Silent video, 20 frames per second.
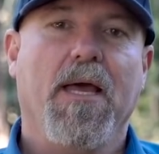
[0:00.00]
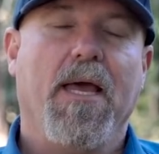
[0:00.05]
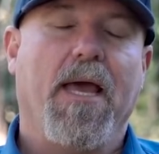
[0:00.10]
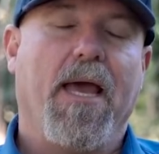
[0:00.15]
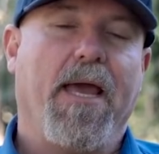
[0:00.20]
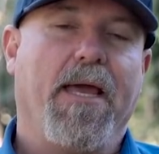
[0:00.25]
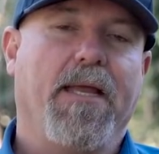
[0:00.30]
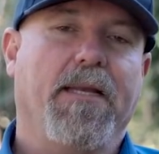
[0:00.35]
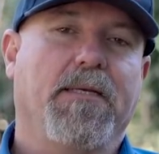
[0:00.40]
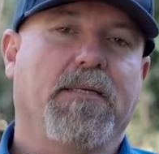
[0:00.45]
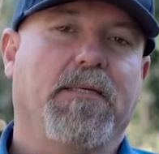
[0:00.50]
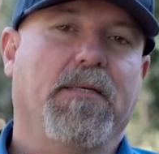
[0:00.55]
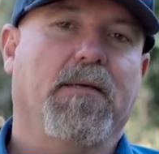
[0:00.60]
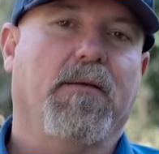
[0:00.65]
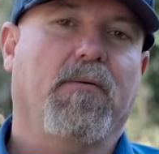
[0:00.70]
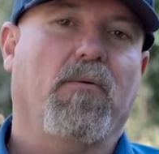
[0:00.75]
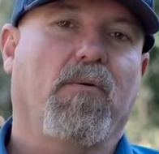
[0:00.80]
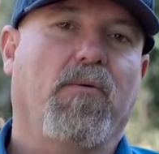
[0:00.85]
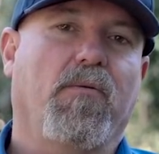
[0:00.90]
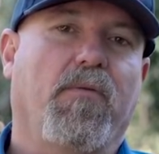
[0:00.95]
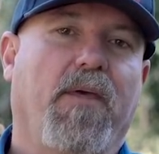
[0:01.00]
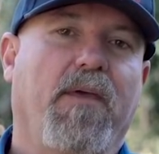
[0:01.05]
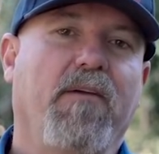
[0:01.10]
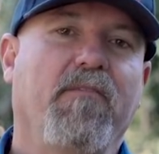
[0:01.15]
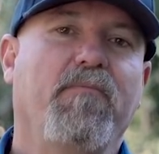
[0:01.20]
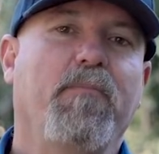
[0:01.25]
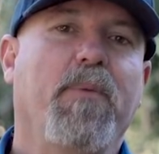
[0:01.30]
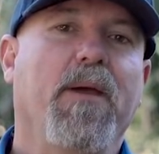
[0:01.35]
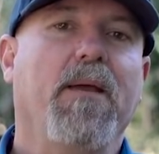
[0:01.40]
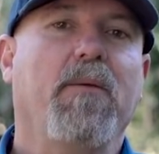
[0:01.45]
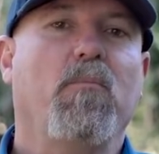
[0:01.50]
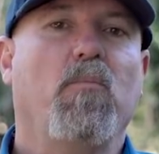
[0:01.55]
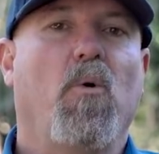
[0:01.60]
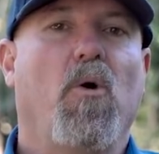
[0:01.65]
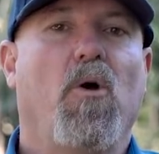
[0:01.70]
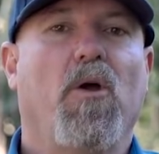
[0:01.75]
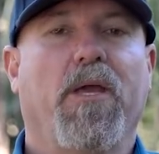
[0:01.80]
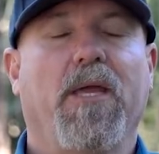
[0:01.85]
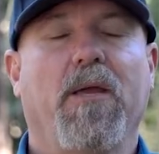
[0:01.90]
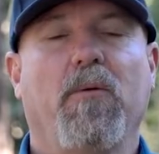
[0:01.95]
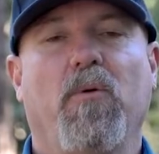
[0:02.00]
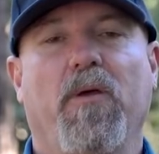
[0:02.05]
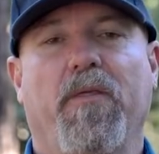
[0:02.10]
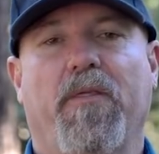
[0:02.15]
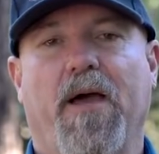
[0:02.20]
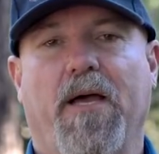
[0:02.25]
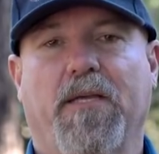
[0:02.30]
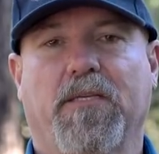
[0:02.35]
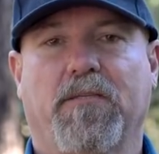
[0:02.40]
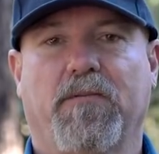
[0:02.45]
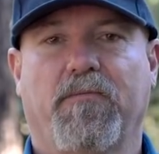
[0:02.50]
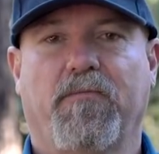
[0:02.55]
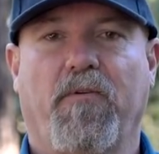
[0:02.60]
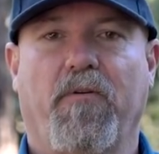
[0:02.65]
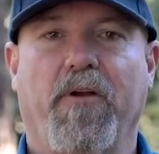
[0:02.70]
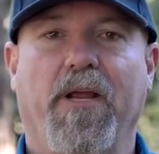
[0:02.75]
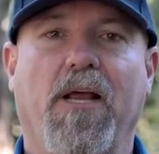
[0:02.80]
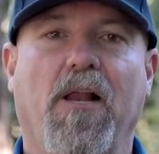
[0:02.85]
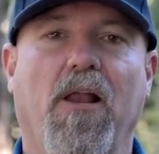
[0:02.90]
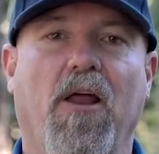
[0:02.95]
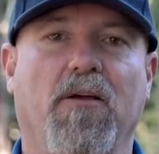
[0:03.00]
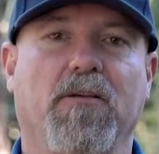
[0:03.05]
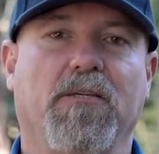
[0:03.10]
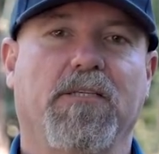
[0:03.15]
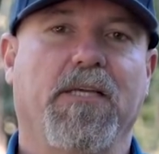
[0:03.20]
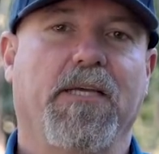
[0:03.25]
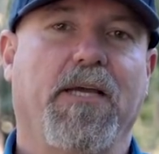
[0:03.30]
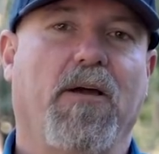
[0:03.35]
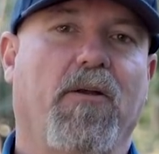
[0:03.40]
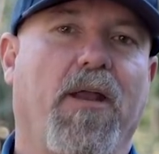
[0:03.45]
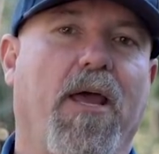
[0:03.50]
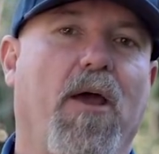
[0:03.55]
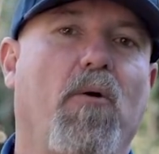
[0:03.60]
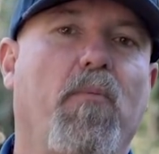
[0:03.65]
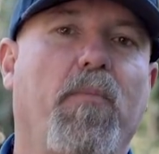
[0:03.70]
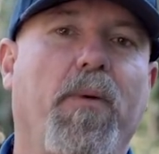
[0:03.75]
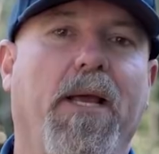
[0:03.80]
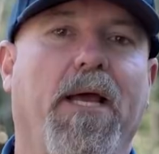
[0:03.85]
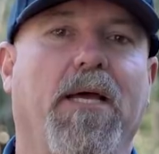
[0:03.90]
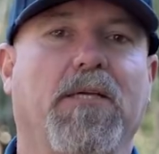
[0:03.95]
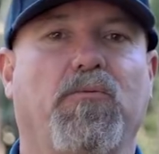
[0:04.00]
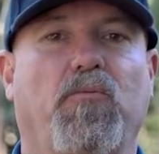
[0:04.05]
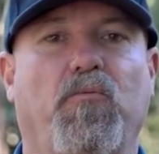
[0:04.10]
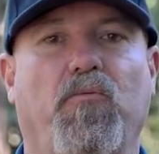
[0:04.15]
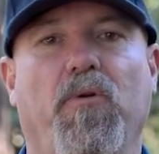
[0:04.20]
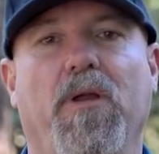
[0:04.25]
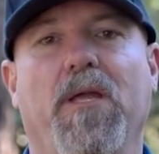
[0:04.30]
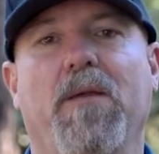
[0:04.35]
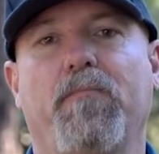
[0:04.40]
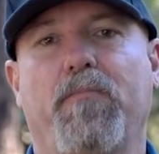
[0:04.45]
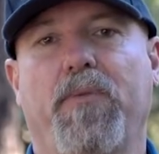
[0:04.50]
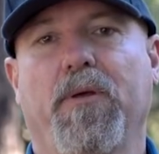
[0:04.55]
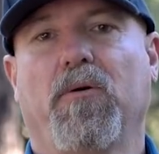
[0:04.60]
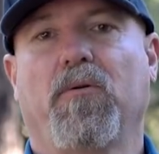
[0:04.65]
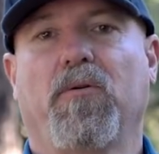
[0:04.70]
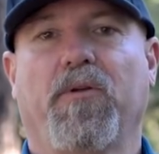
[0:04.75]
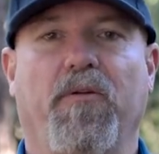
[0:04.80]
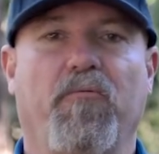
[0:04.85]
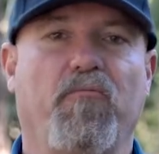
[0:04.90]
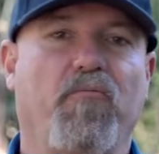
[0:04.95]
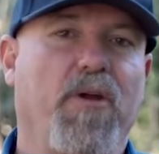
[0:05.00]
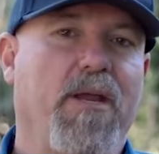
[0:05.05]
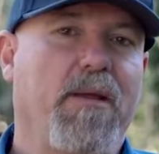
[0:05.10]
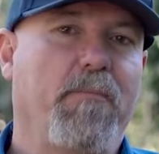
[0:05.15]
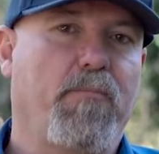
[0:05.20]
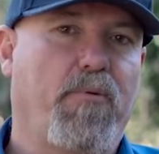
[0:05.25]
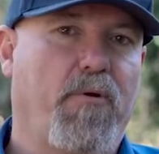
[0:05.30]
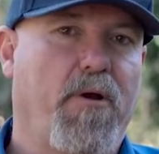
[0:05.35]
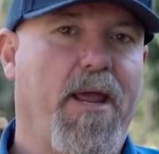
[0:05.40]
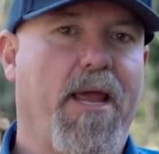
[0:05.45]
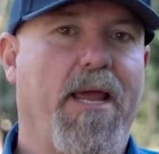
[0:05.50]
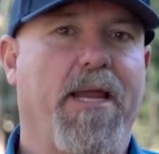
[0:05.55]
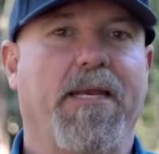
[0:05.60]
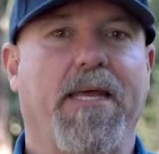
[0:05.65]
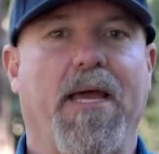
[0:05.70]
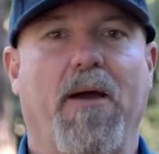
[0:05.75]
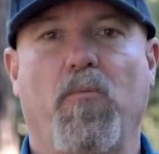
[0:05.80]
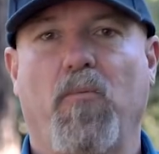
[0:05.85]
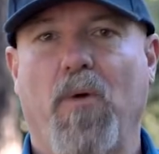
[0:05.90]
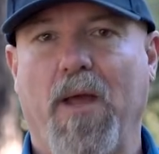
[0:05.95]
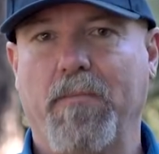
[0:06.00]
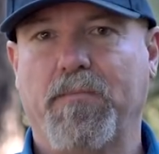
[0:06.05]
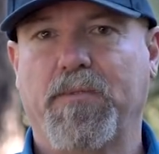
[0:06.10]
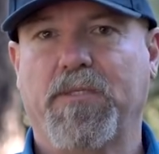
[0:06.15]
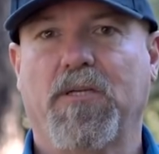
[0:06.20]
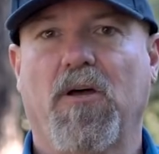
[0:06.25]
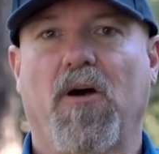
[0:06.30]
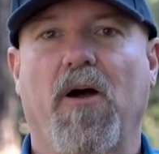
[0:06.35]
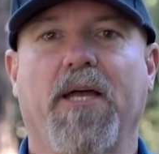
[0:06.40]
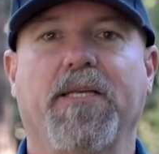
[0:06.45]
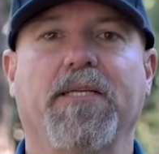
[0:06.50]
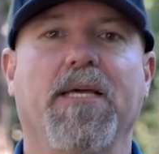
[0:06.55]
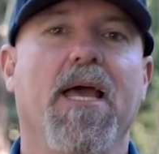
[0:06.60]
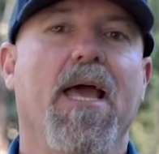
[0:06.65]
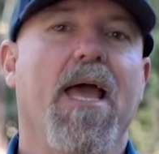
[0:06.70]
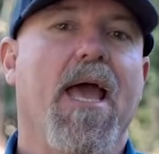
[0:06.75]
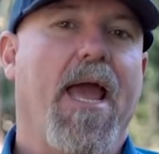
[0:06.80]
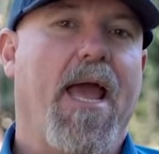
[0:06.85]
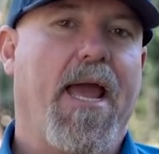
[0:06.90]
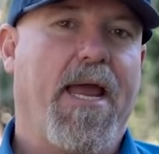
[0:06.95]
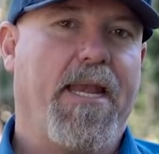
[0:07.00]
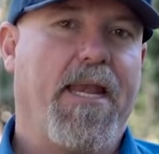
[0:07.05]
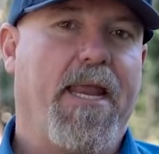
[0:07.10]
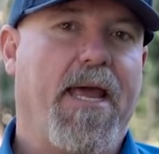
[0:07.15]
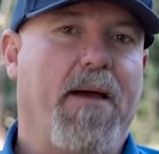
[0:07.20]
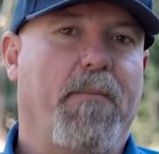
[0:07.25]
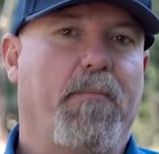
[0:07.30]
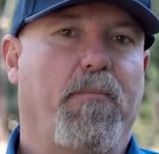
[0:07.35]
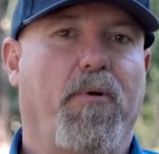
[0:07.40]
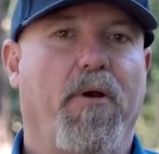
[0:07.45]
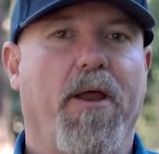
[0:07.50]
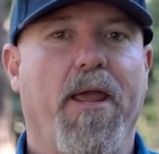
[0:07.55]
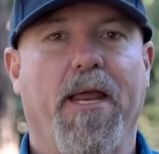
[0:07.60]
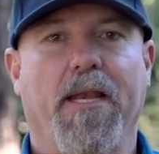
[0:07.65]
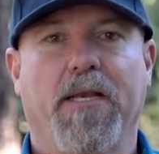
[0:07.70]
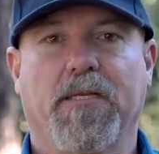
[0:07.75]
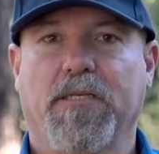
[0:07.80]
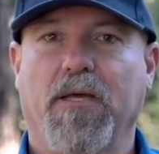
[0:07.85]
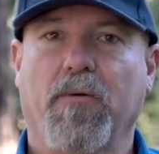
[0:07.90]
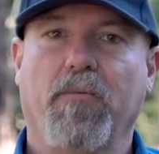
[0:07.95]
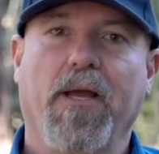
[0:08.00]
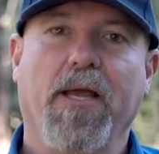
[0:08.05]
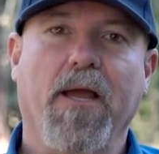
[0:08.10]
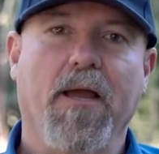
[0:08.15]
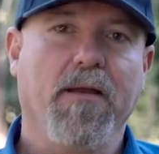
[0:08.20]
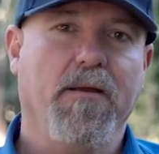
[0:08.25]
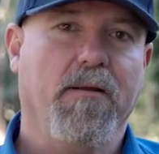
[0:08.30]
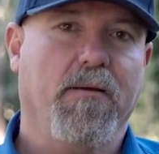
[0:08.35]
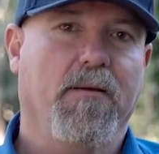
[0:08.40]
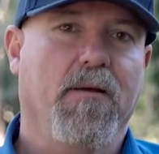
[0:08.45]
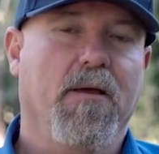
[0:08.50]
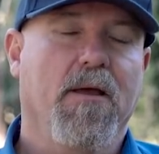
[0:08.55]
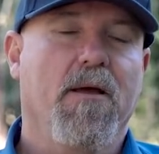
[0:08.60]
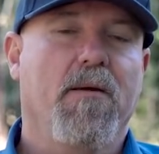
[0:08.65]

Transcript: And they've been working with us very closely on helping us rebuild and rebrand our website and our brand. So we're going to